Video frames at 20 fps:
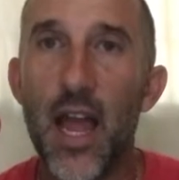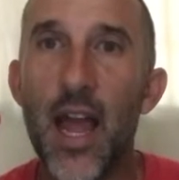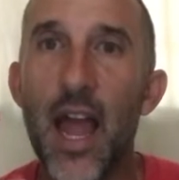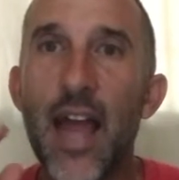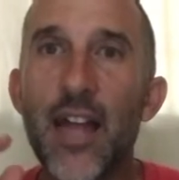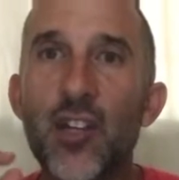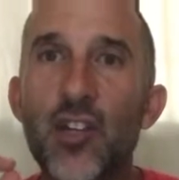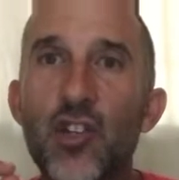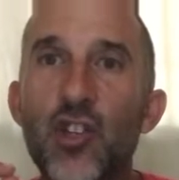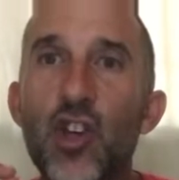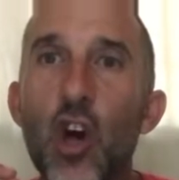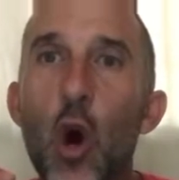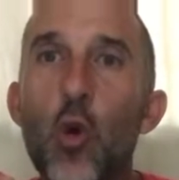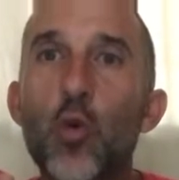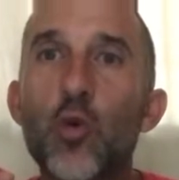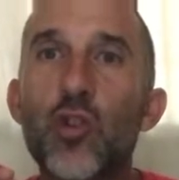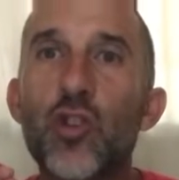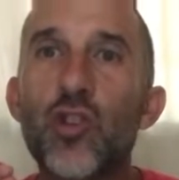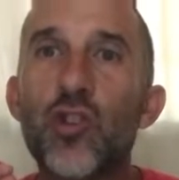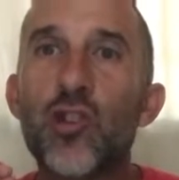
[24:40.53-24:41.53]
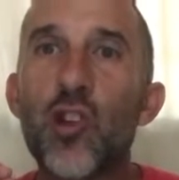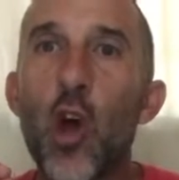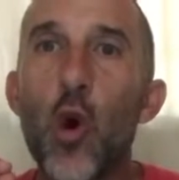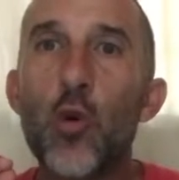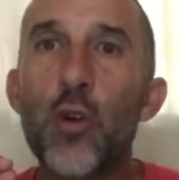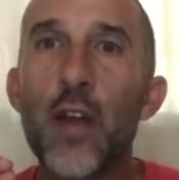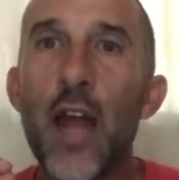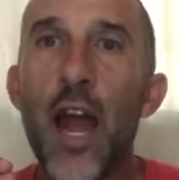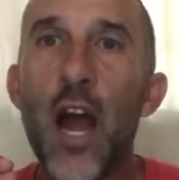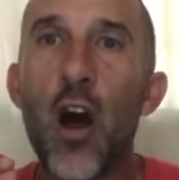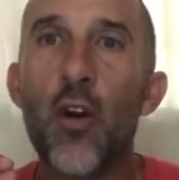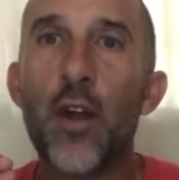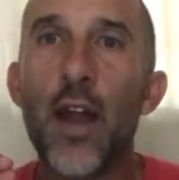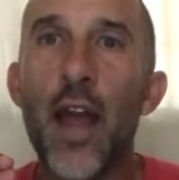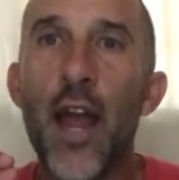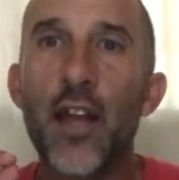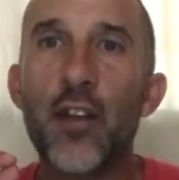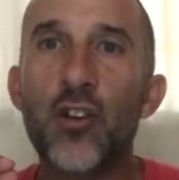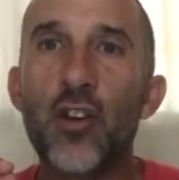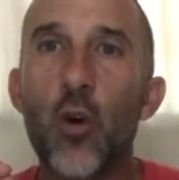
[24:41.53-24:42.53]
and don't slow down
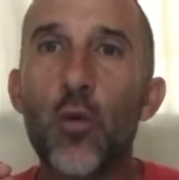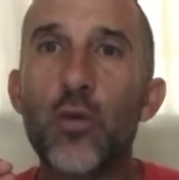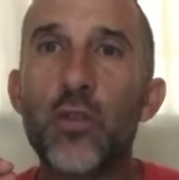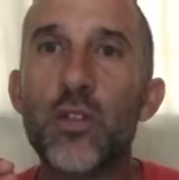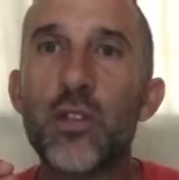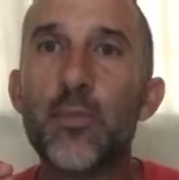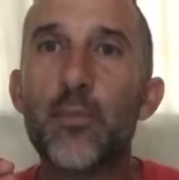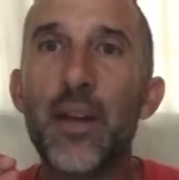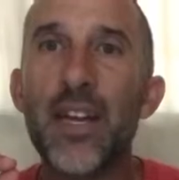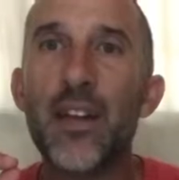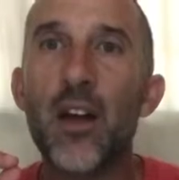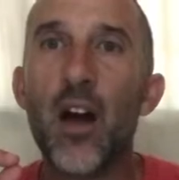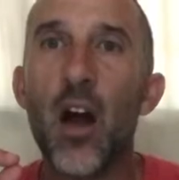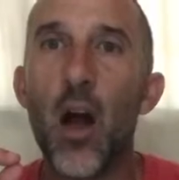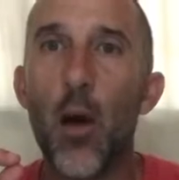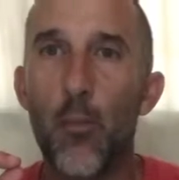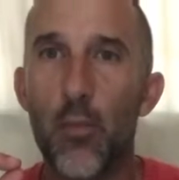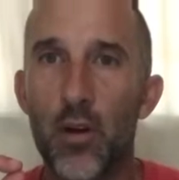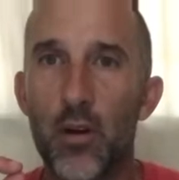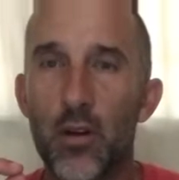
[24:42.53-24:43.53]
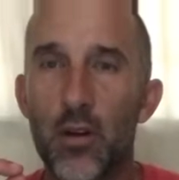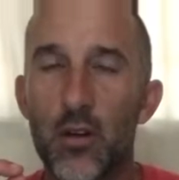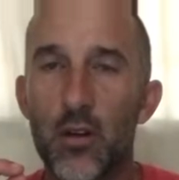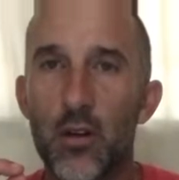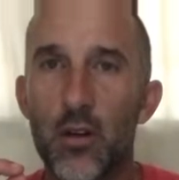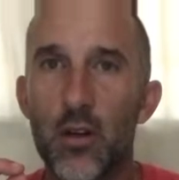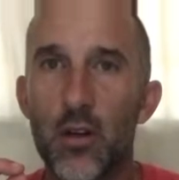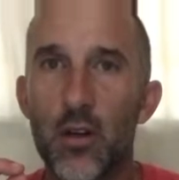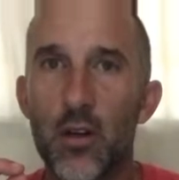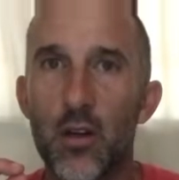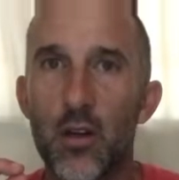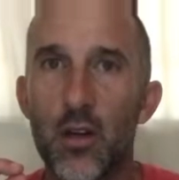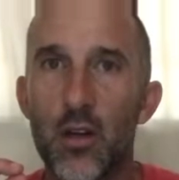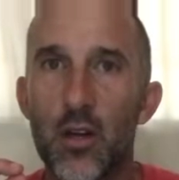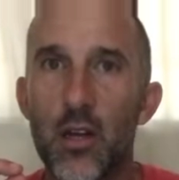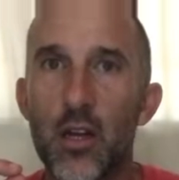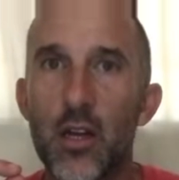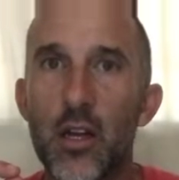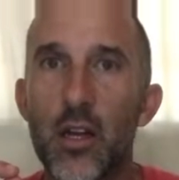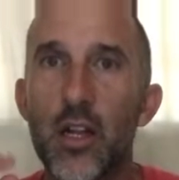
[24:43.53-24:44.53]
and don't speed up.
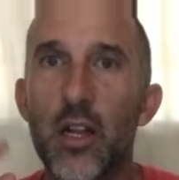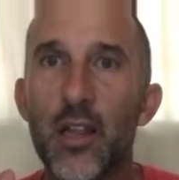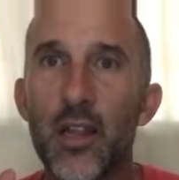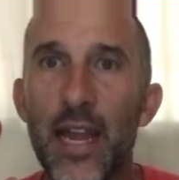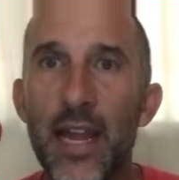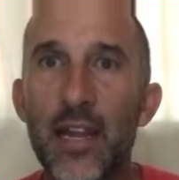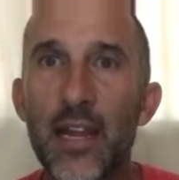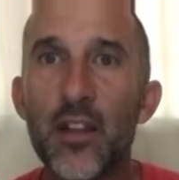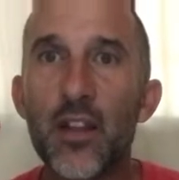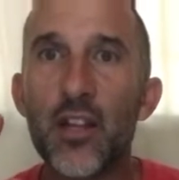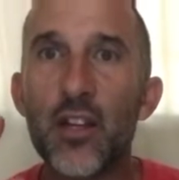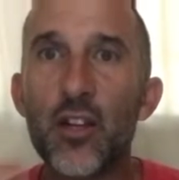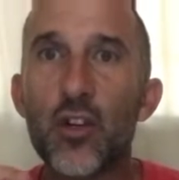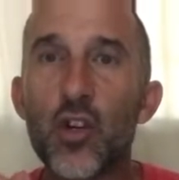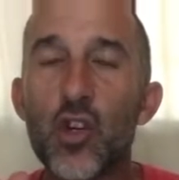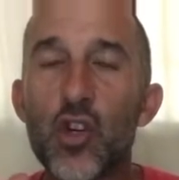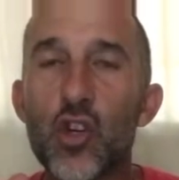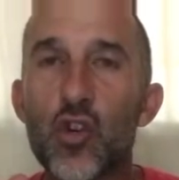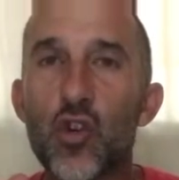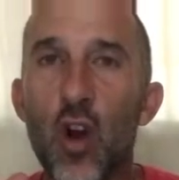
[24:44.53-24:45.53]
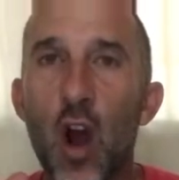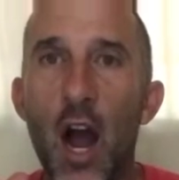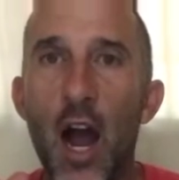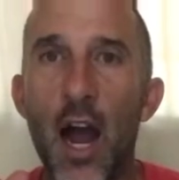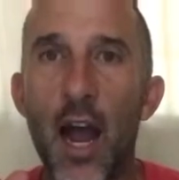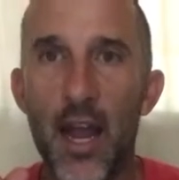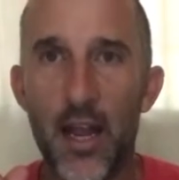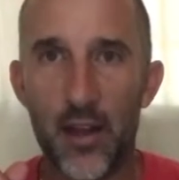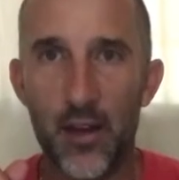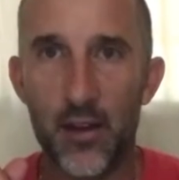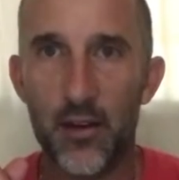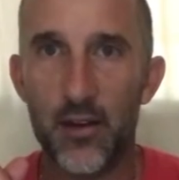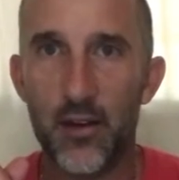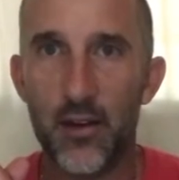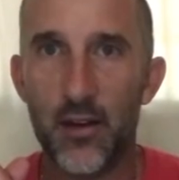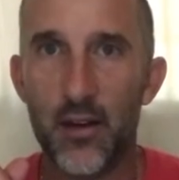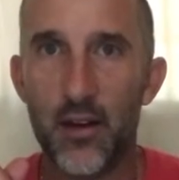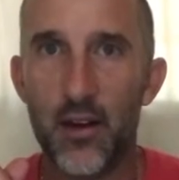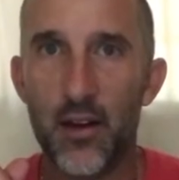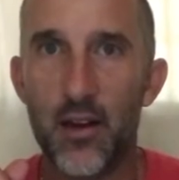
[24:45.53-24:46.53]
Lengthen your stride
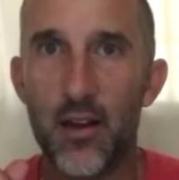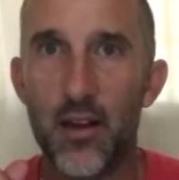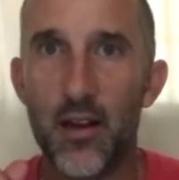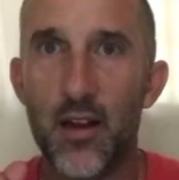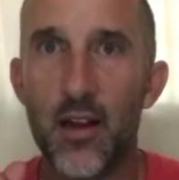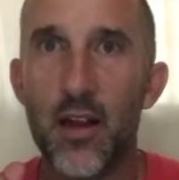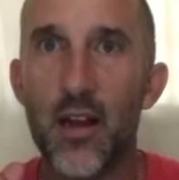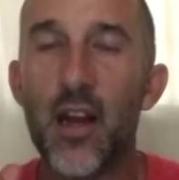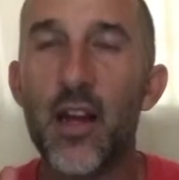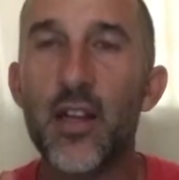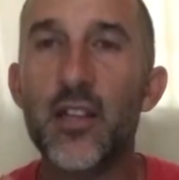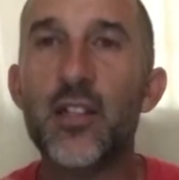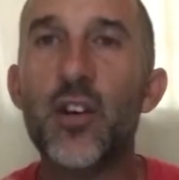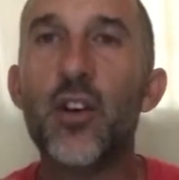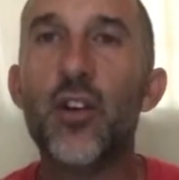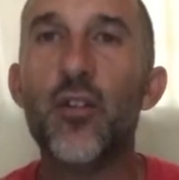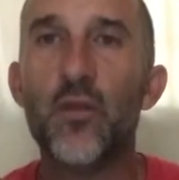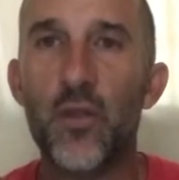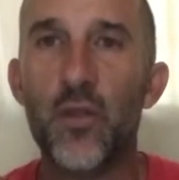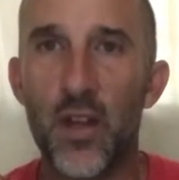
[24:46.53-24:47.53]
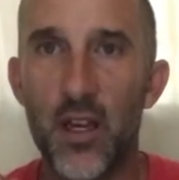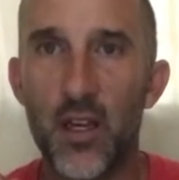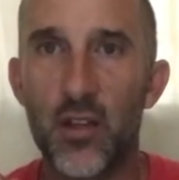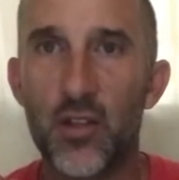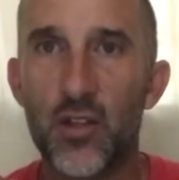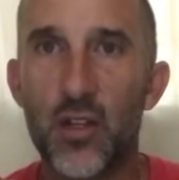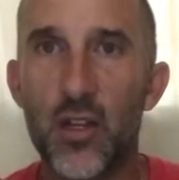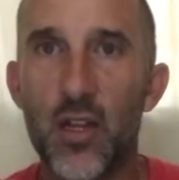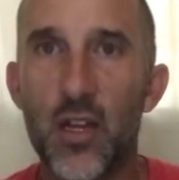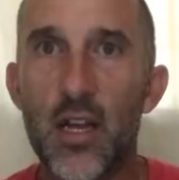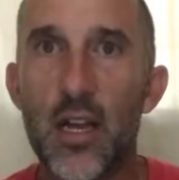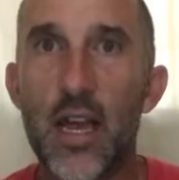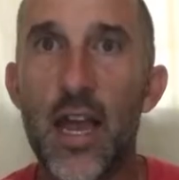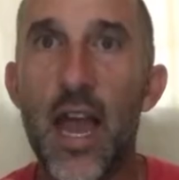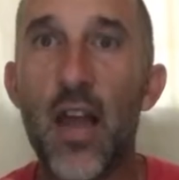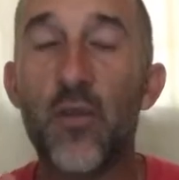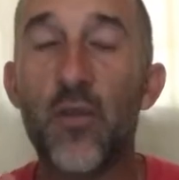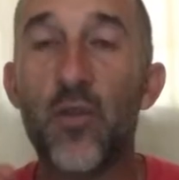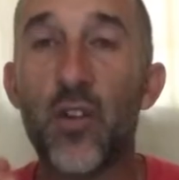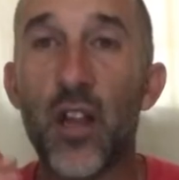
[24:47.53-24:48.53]
until you finish.
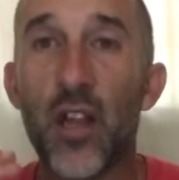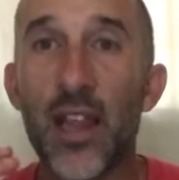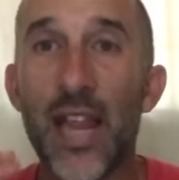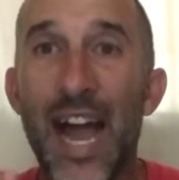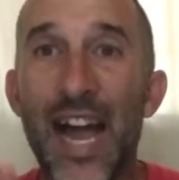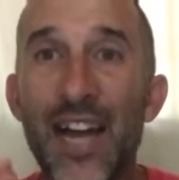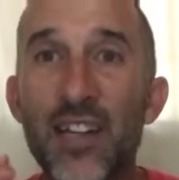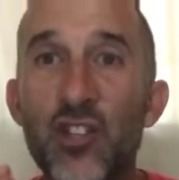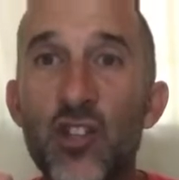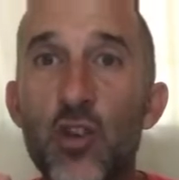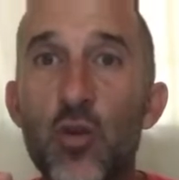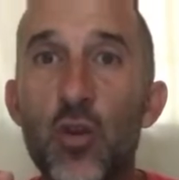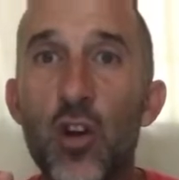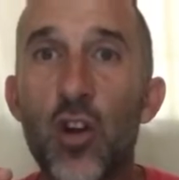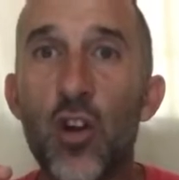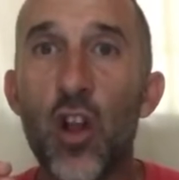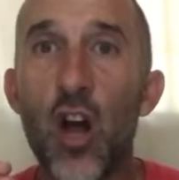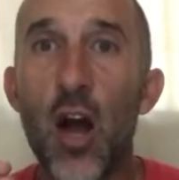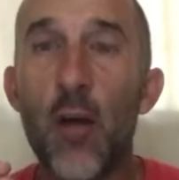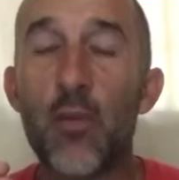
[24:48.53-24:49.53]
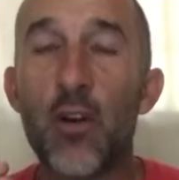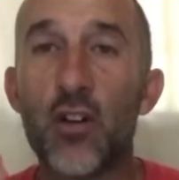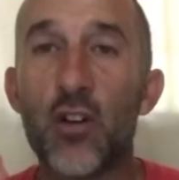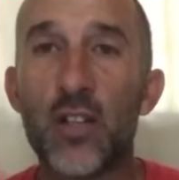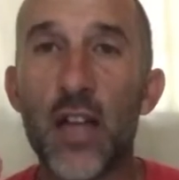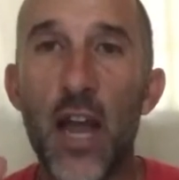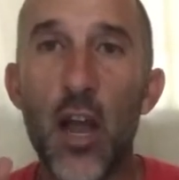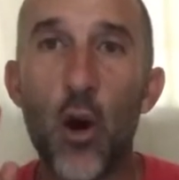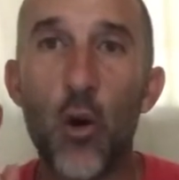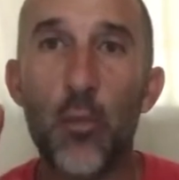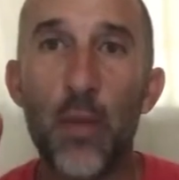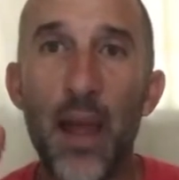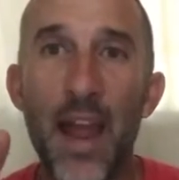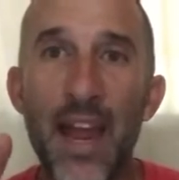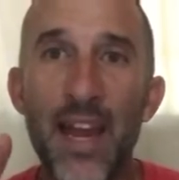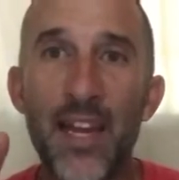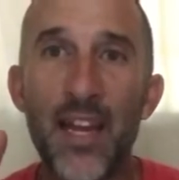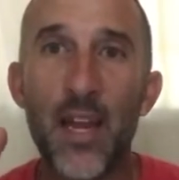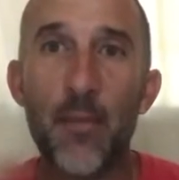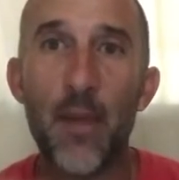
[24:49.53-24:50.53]
And for the last 2 kilometers, I
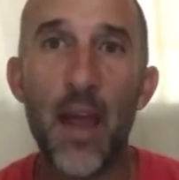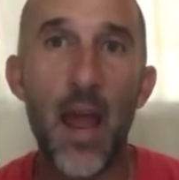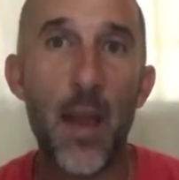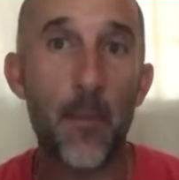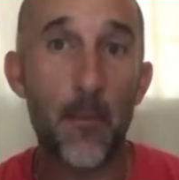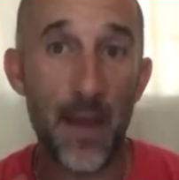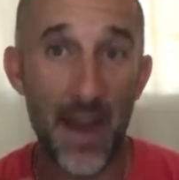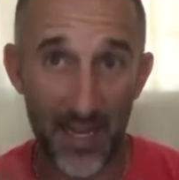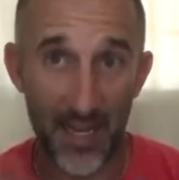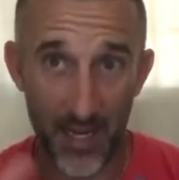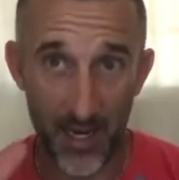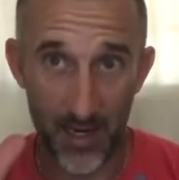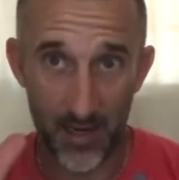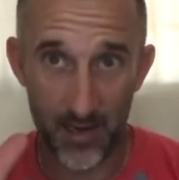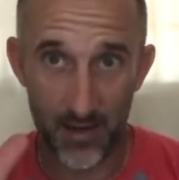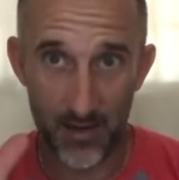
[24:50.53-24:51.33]
obeyed Him and made it.